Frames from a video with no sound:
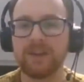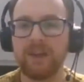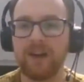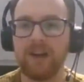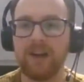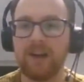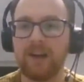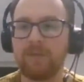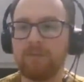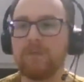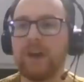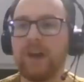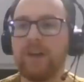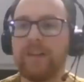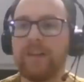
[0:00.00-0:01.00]
And
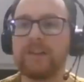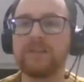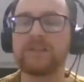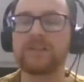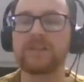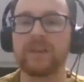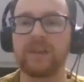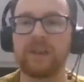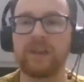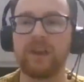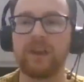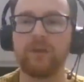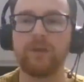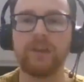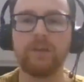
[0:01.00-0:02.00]
then
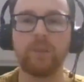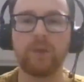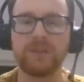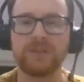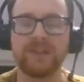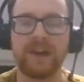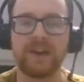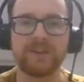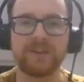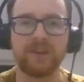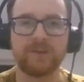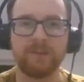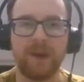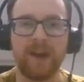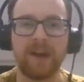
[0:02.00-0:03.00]
slowly, once
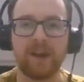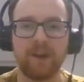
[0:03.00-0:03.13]
Nacho's back,